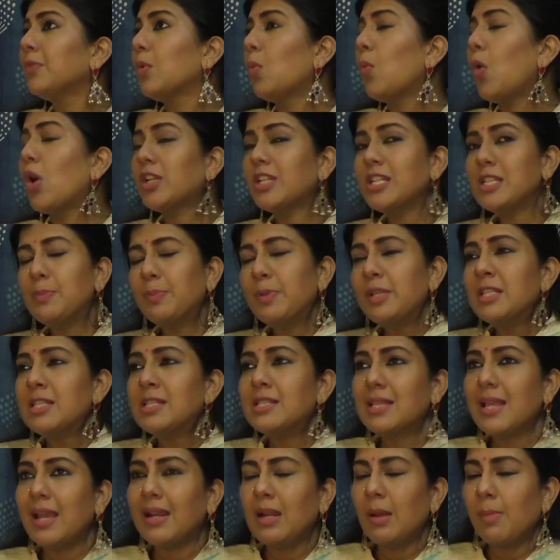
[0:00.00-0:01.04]
what has been
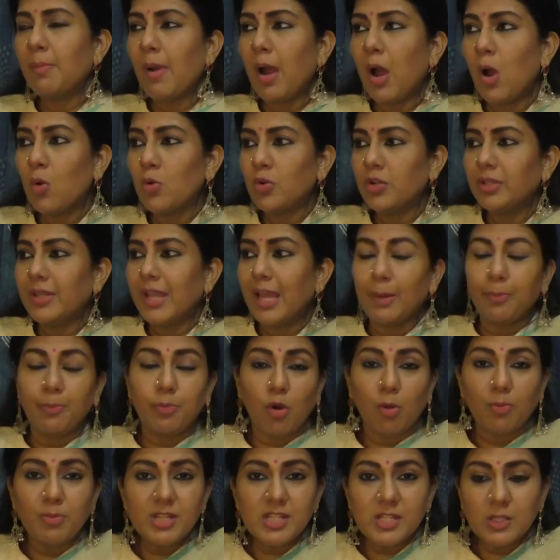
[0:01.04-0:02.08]
said about their
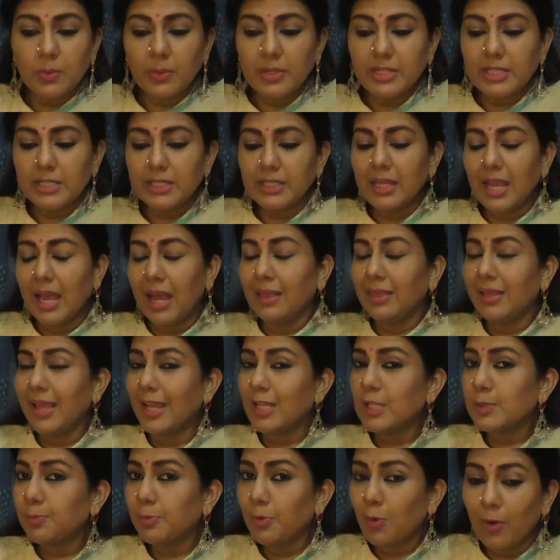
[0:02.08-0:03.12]
promiscuity and the
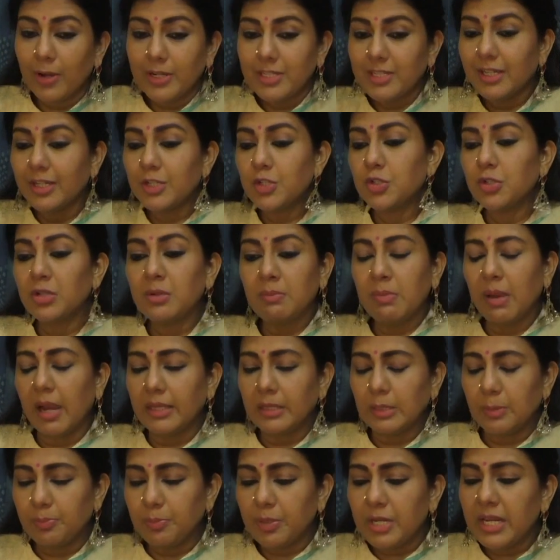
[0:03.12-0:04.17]
exploitation by
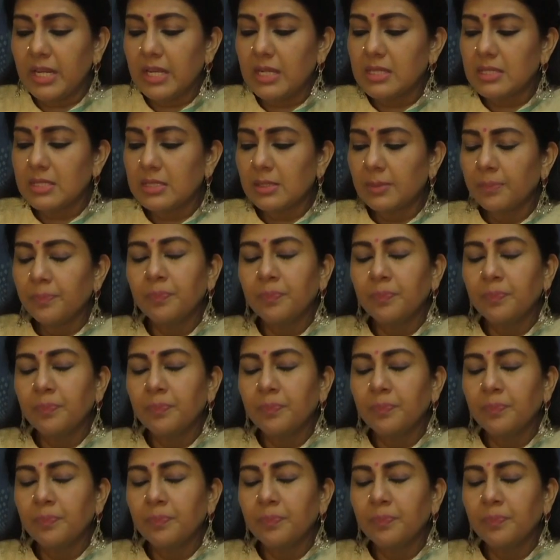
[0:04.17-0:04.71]
the priest,